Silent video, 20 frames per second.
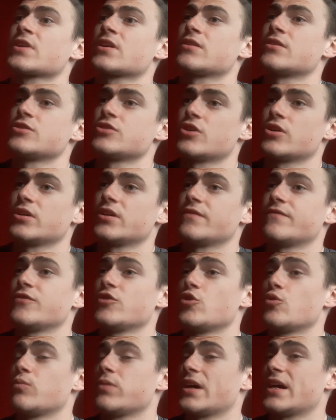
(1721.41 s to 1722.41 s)
There's only a
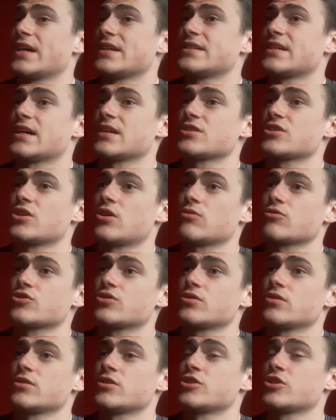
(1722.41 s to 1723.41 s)
few players that
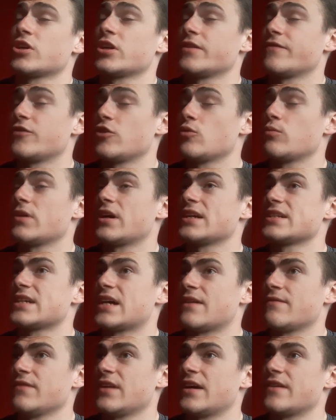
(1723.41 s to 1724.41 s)

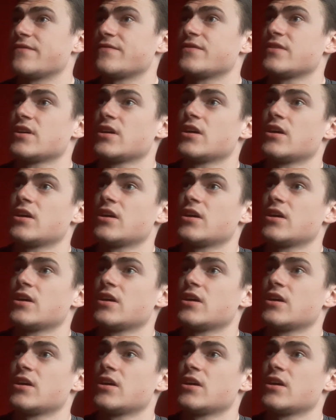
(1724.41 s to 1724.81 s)
have left